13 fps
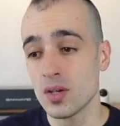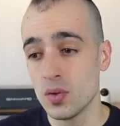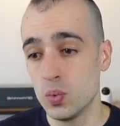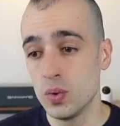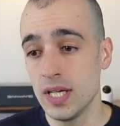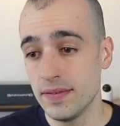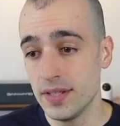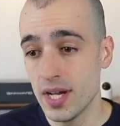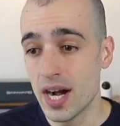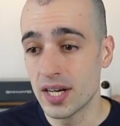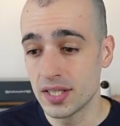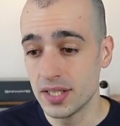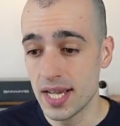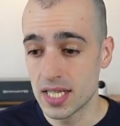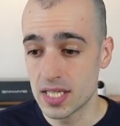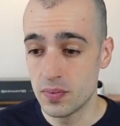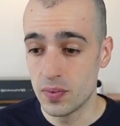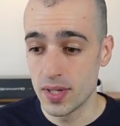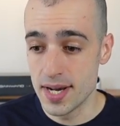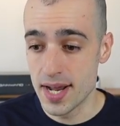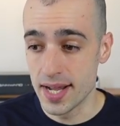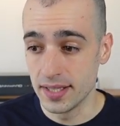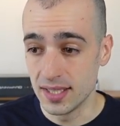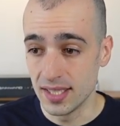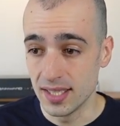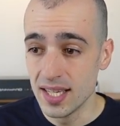with the RTX
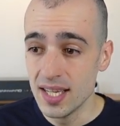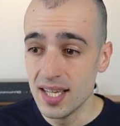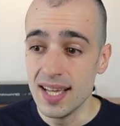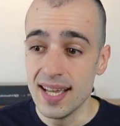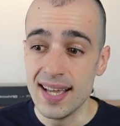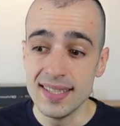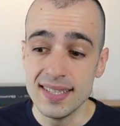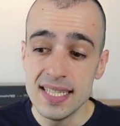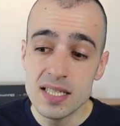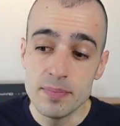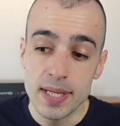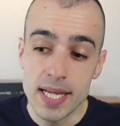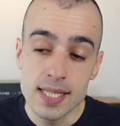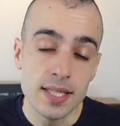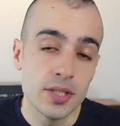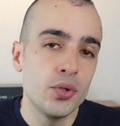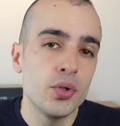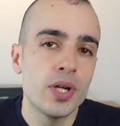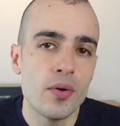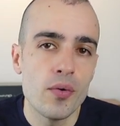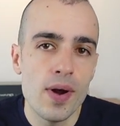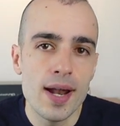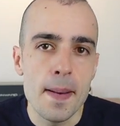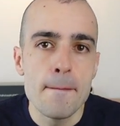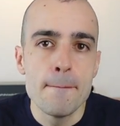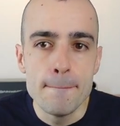4090. This means that you can
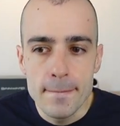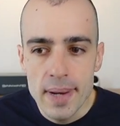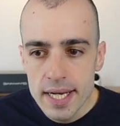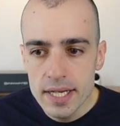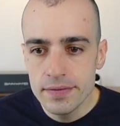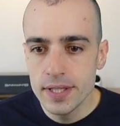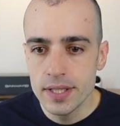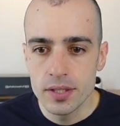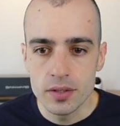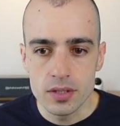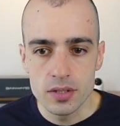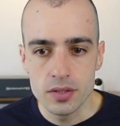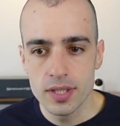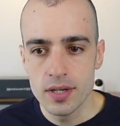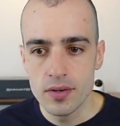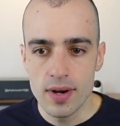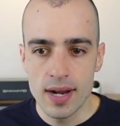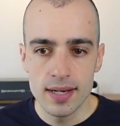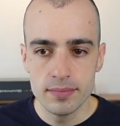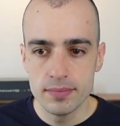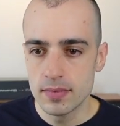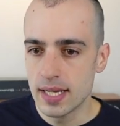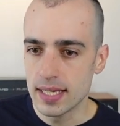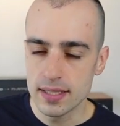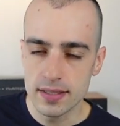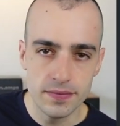run many videos. You can run
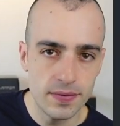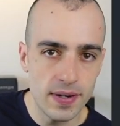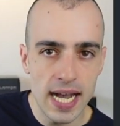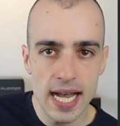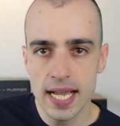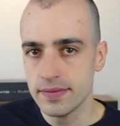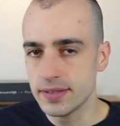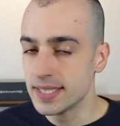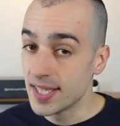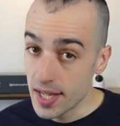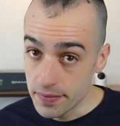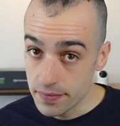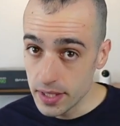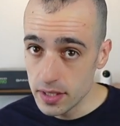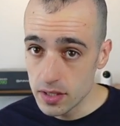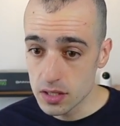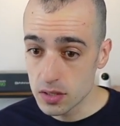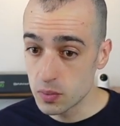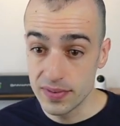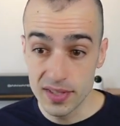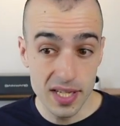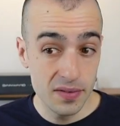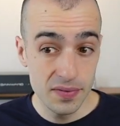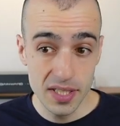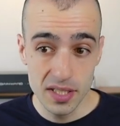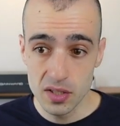like 5-10 videos. With
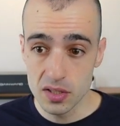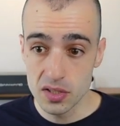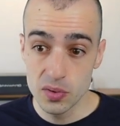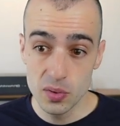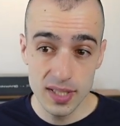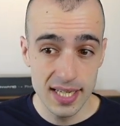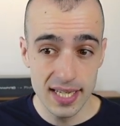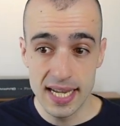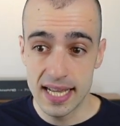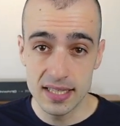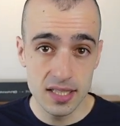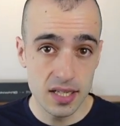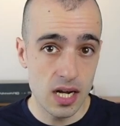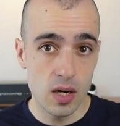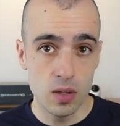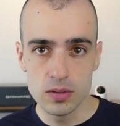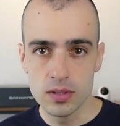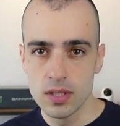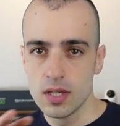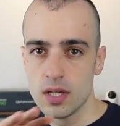10 videos, you can get around